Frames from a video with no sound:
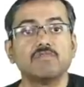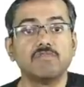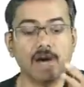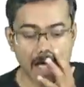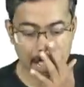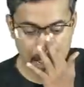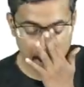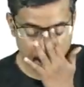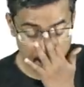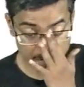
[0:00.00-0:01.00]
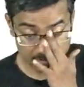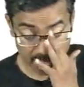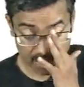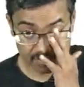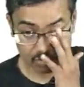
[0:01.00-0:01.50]
why
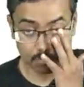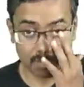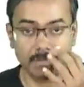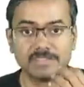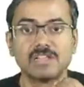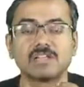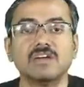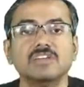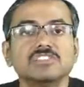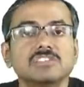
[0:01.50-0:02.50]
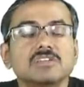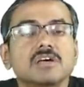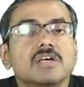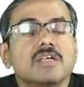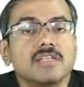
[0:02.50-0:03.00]
we have a suprabasal condition
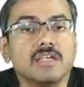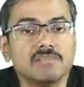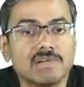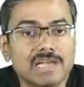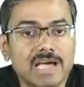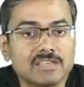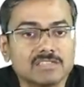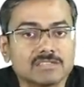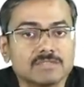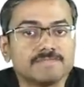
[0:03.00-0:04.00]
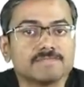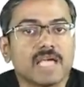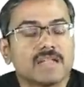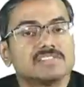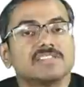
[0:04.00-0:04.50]
in vulgaris
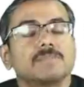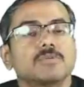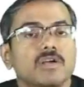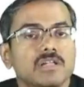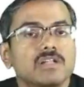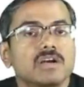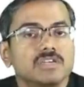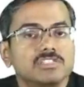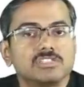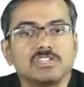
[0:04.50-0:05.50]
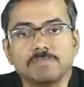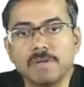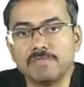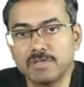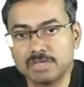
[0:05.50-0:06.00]
and a subcorneal condition in
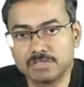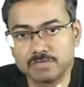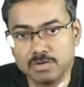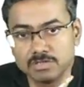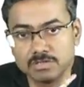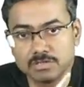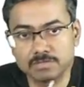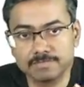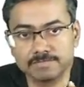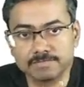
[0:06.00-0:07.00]
pemphigus foliaceus?